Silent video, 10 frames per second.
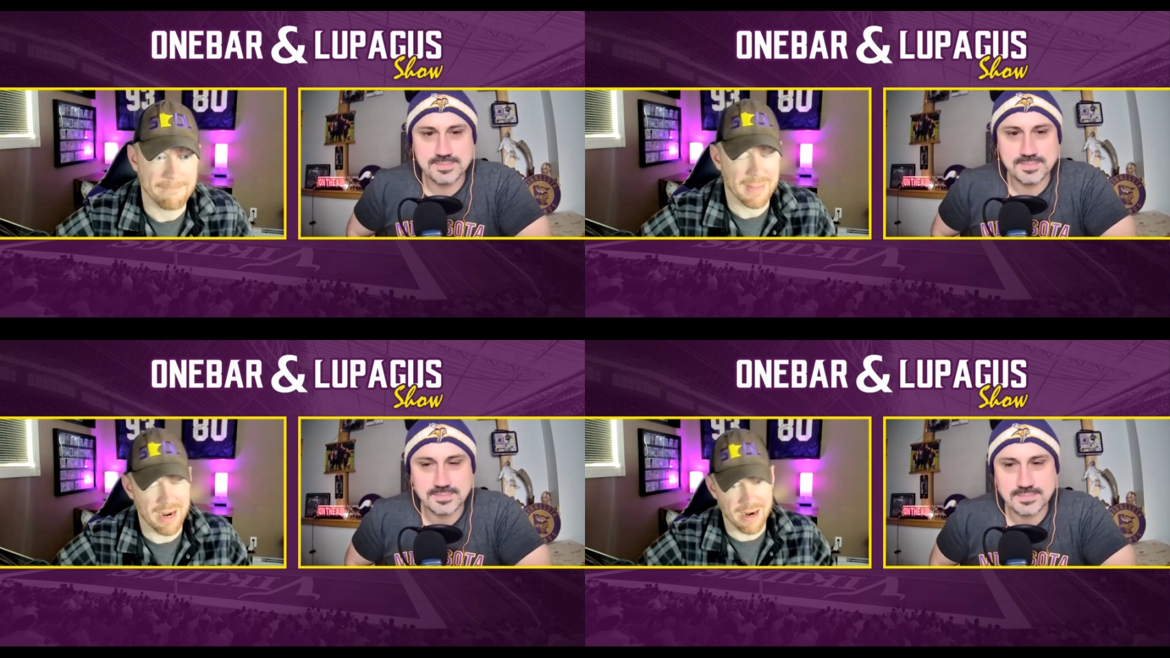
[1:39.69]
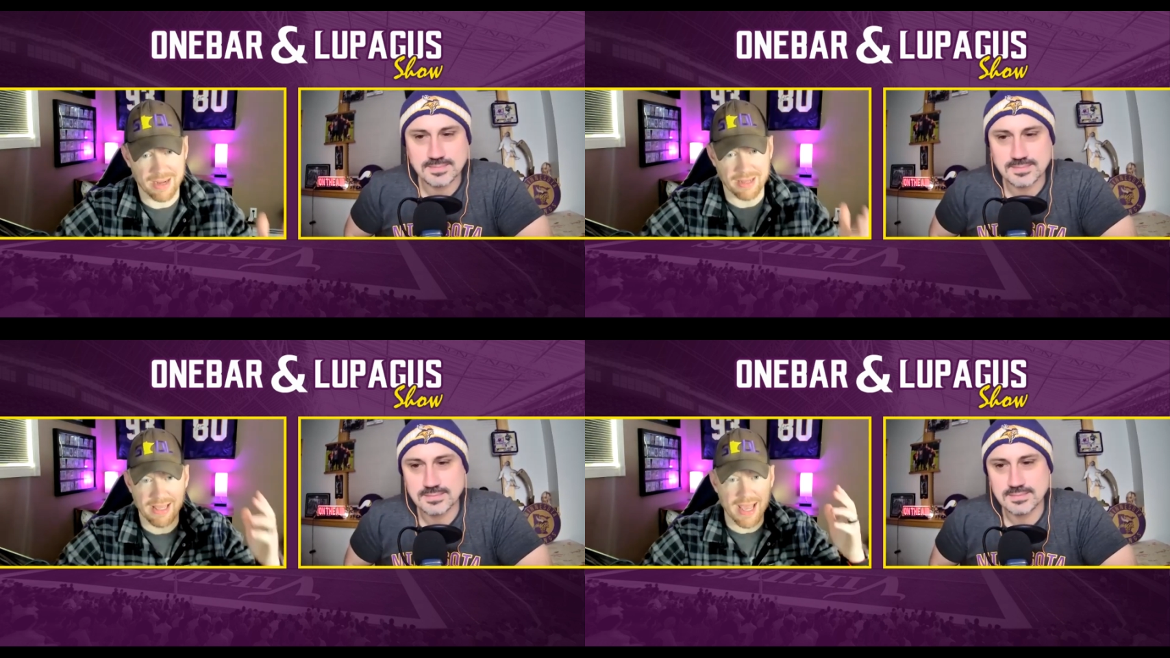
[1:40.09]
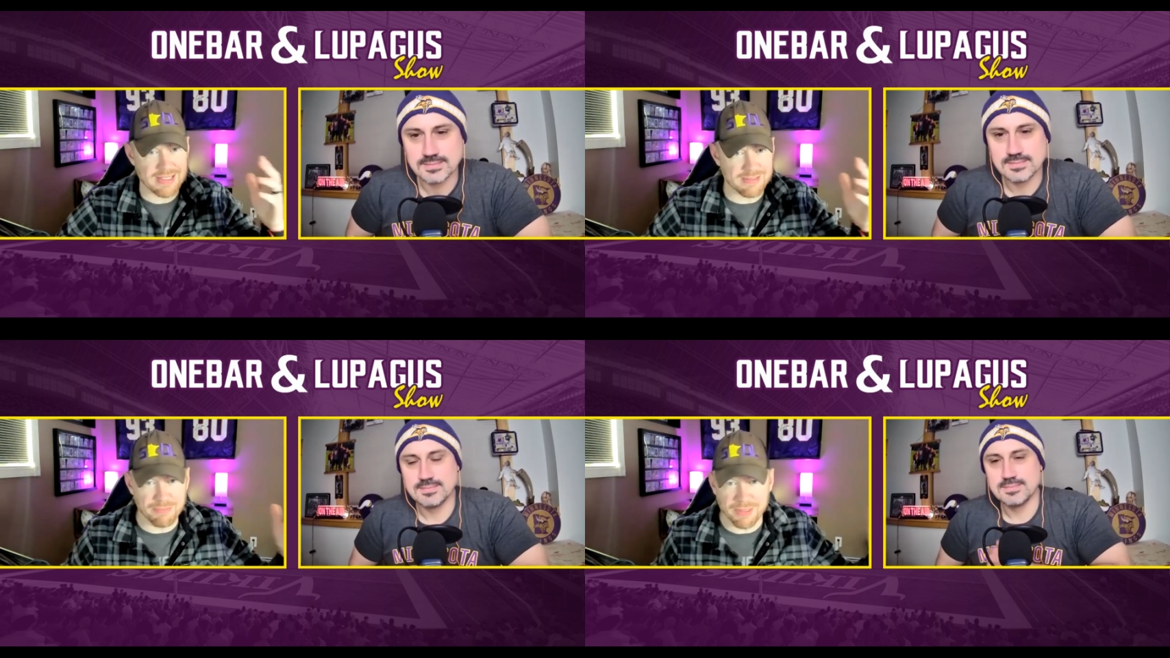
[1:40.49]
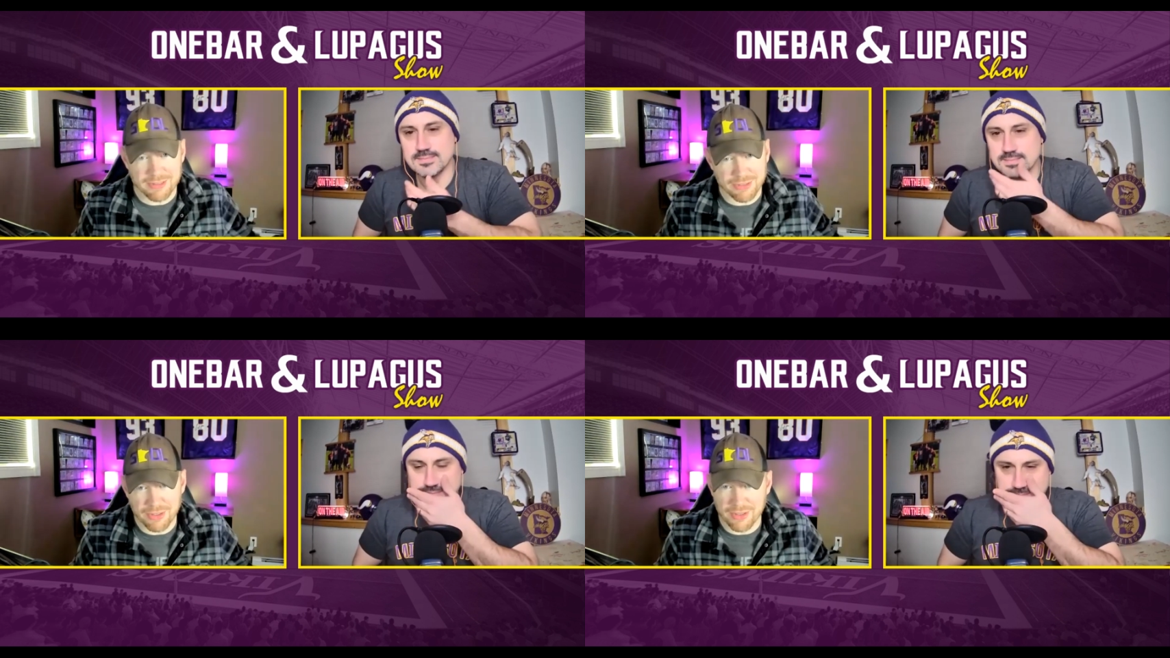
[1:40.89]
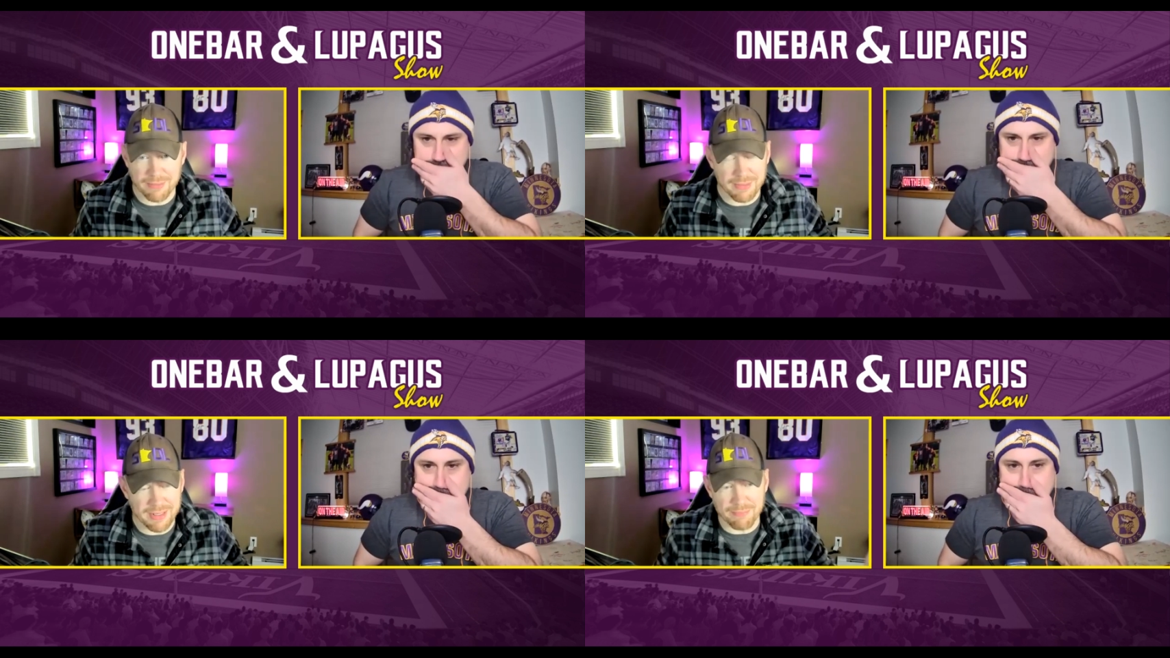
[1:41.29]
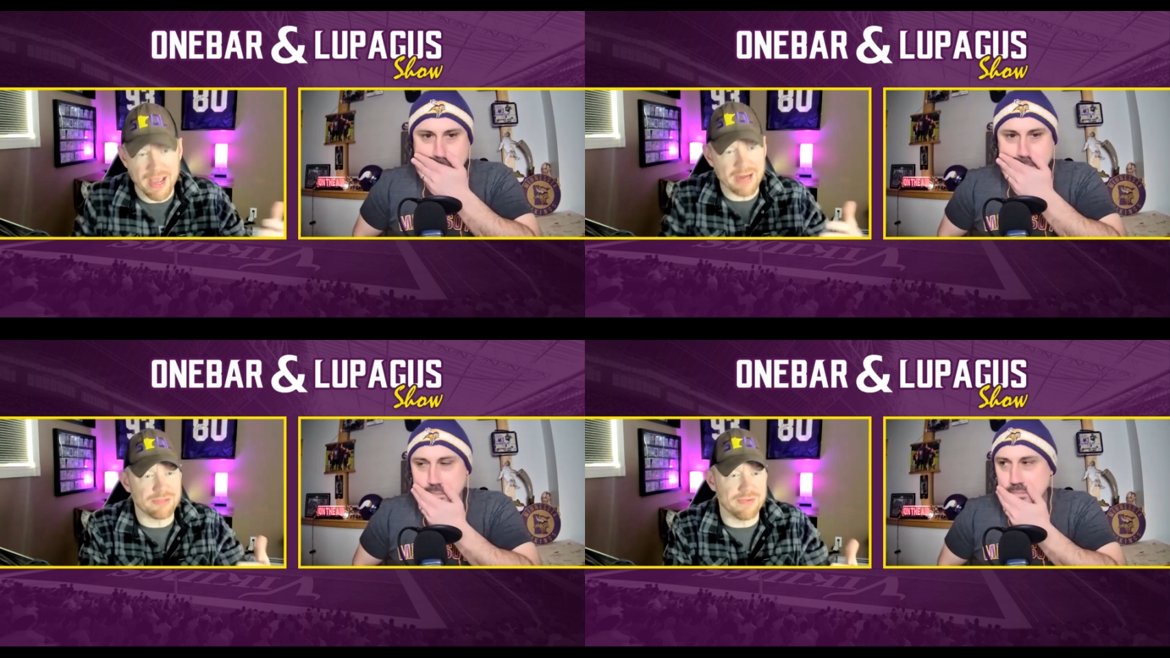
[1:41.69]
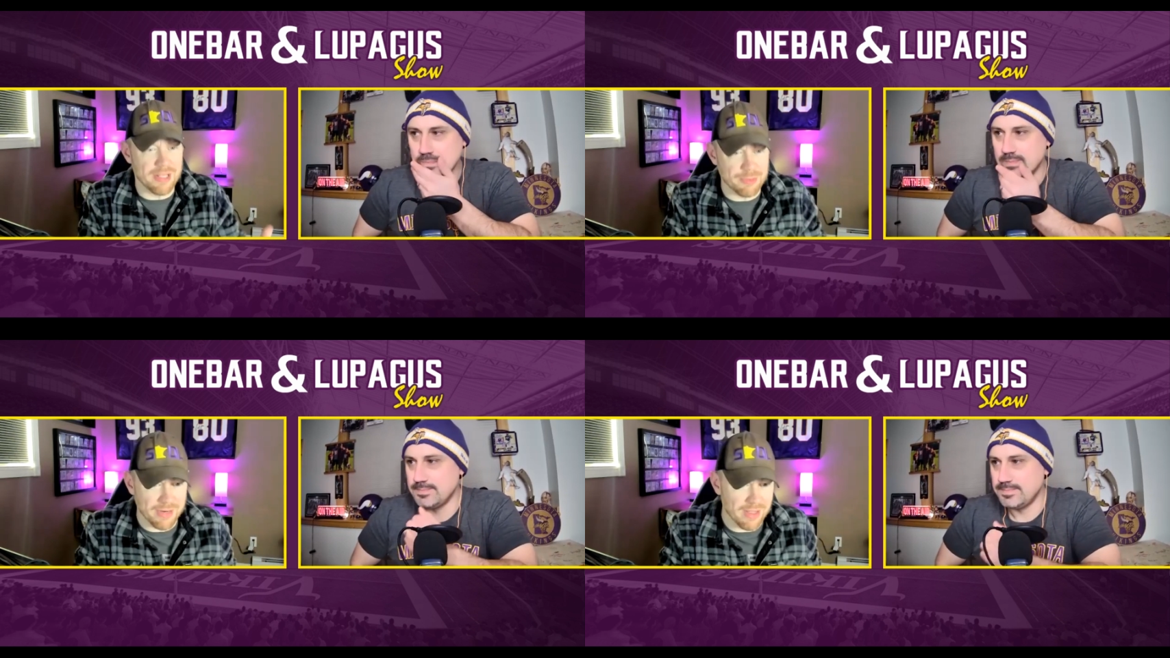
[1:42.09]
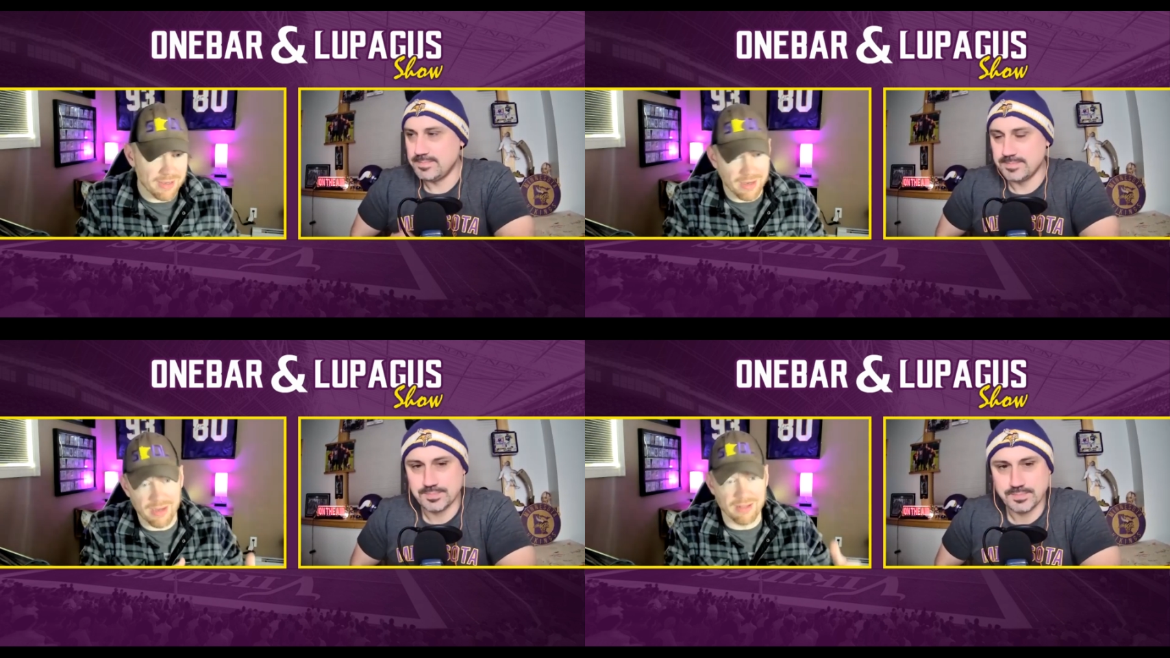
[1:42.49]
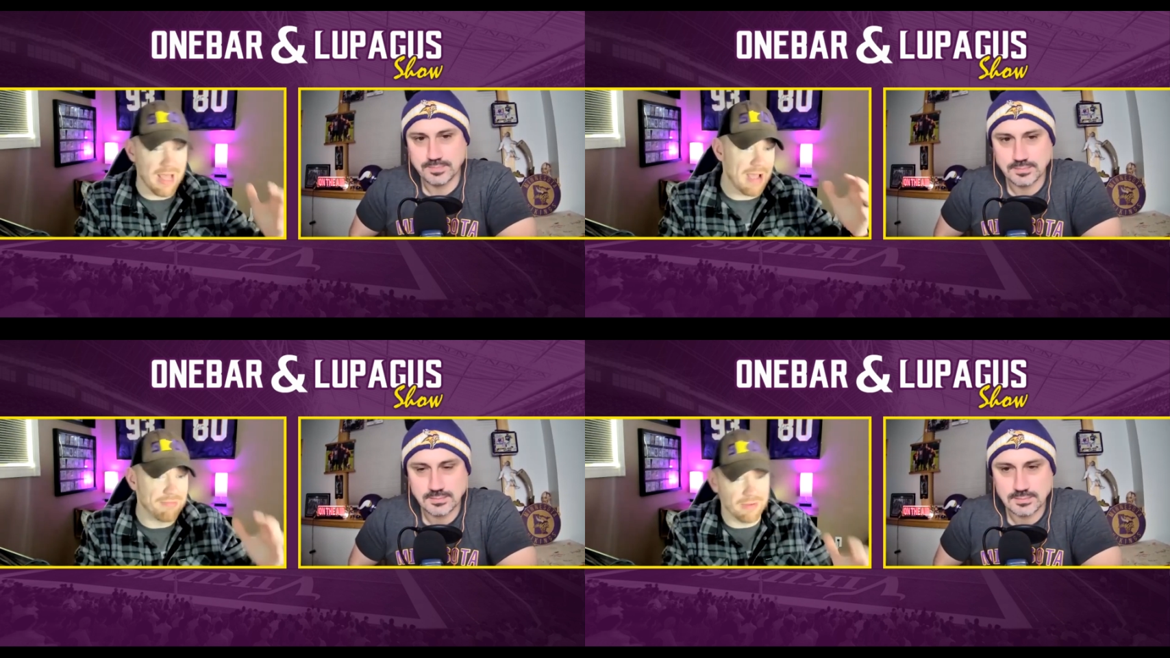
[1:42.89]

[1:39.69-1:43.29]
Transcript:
Speaker 1: All right. Yes, Billy Turner. I mean, Packers fans are probably like, oh, laughing.